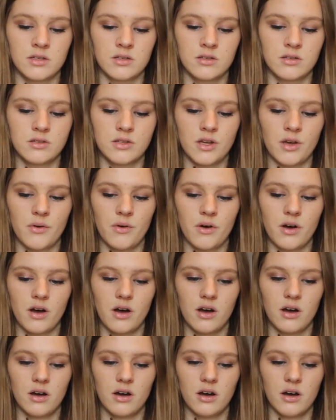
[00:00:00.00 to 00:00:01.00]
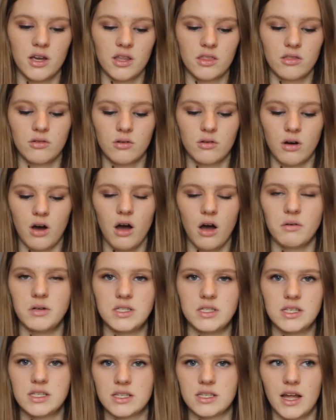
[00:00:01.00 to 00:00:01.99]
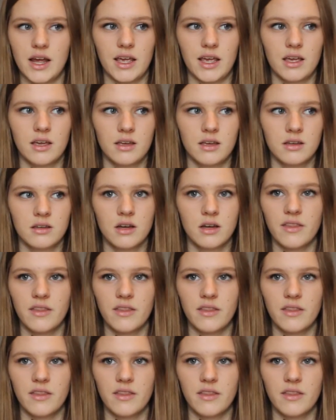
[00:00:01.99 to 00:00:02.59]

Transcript: So I thought, oh, is this like,